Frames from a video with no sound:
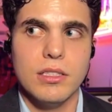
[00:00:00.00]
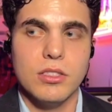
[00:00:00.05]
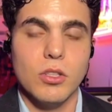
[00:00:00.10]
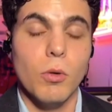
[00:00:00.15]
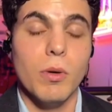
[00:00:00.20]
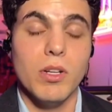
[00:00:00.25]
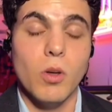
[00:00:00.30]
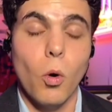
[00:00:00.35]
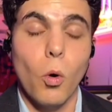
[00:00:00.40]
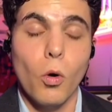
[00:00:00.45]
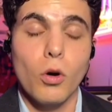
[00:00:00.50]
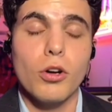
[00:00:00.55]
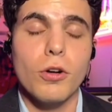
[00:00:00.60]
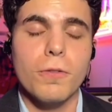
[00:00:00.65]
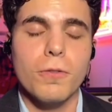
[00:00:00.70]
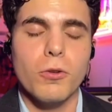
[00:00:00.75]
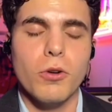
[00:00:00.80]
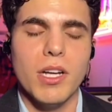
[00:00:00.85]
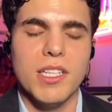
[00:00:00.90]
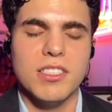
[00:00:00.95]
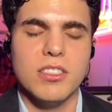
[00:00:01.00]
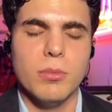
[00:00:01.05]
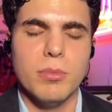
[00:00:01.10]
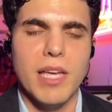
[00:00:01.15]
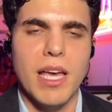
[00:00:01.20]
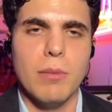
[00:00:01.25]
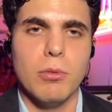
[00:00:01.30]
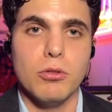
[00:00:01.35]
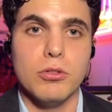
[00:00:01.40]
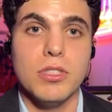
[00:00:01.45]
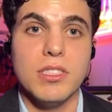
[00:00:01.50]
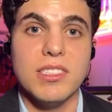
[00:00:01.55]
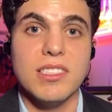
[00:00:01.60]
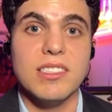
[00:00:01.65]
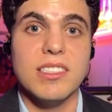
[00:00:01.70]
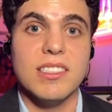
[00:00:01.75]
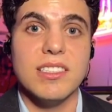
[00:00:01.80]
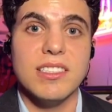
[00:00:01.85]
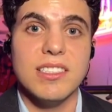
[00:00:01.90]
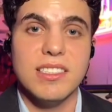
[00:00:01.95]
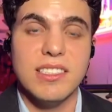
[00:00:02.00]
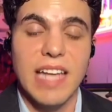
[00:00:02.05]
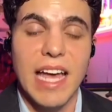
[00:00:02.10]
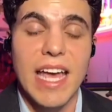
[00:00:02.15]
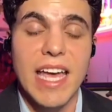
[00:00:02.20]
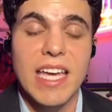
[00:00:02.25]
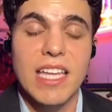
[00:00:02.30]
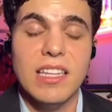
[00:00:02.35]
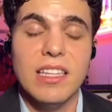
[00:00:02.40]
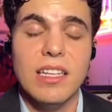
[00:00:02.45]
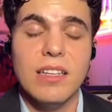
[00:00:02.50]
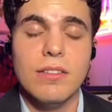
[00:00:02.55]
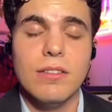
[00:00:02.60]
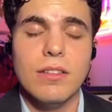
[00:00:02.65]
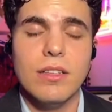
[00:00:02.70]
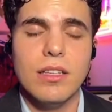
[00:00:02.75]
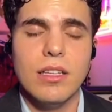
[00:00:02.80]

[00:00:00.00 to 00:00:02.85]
So in order for us to be able to sustain